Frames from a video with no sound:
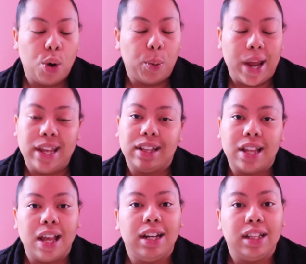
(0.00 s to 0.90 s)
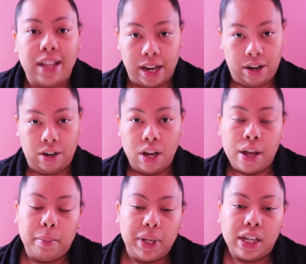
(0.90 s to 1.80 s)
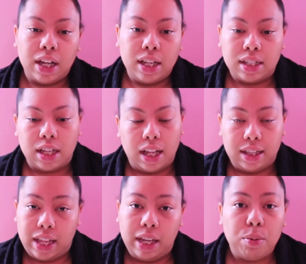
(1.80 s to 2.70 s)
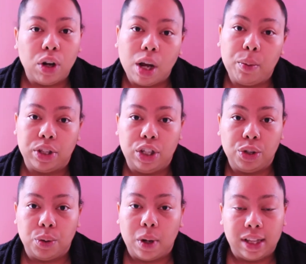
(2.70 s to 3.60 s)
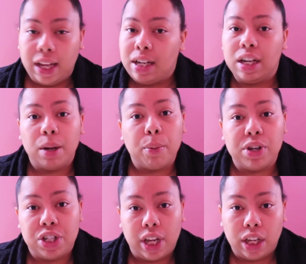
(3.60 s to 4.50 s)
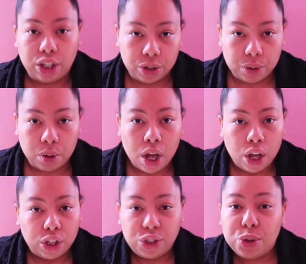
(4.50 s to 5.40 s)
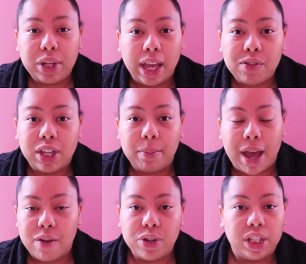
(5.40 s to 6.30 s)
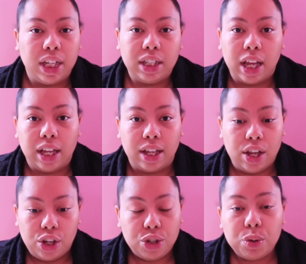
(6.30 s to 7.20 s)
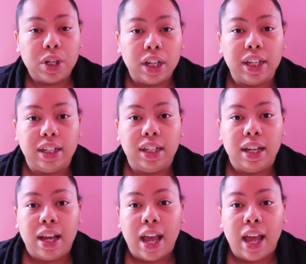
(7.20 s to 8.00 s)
Right then and there, because they broke up with you. They didn't appreciate you. You gave them everything that you could,